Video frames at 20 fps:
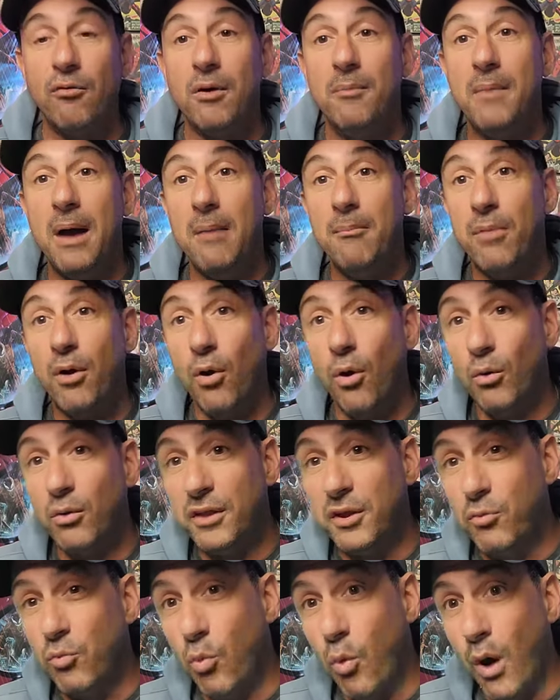Remember,
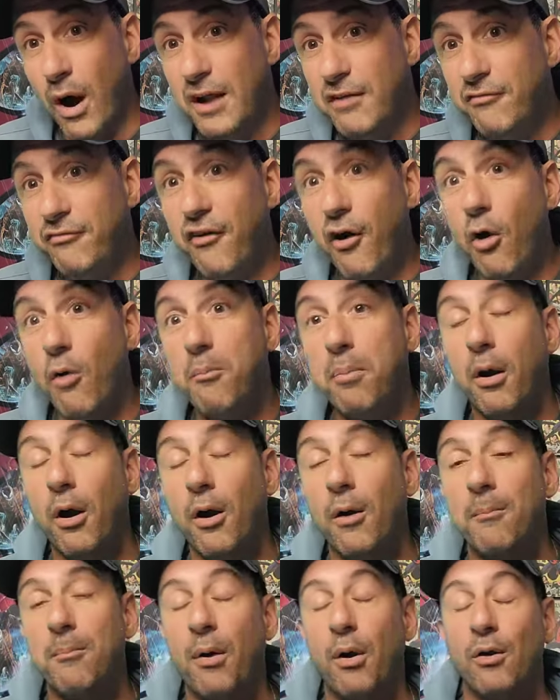only one vote
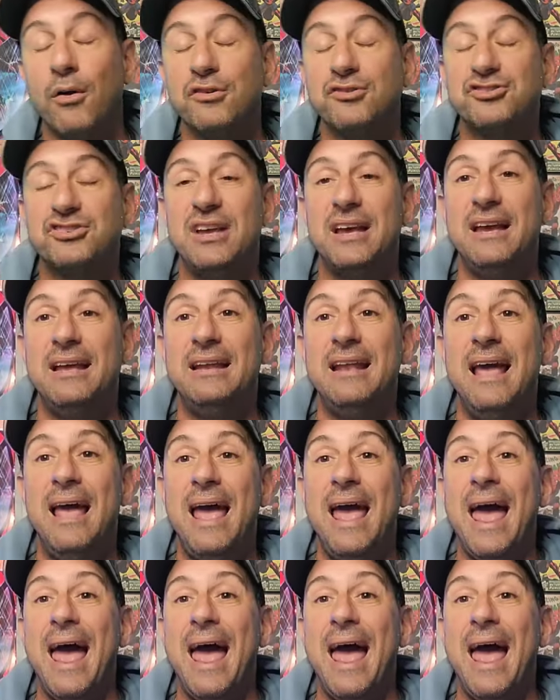per person,